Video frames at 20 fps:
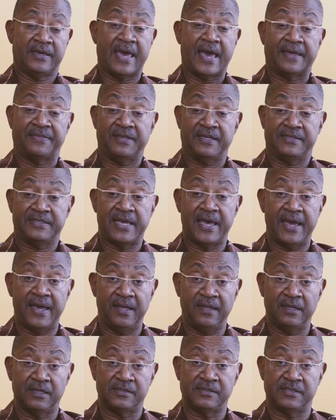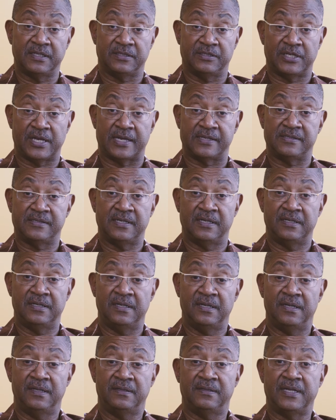Kathy Taylor
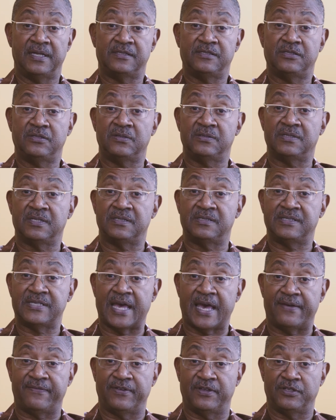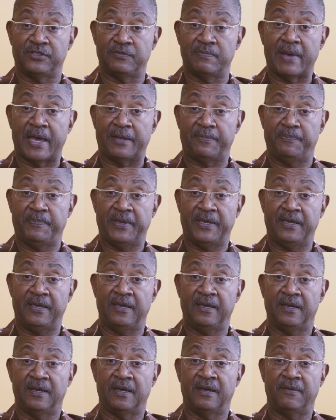suggested that Susan Savage might
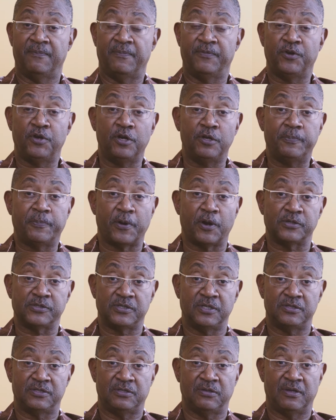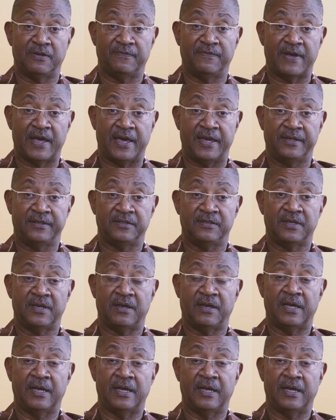be a good person to invite,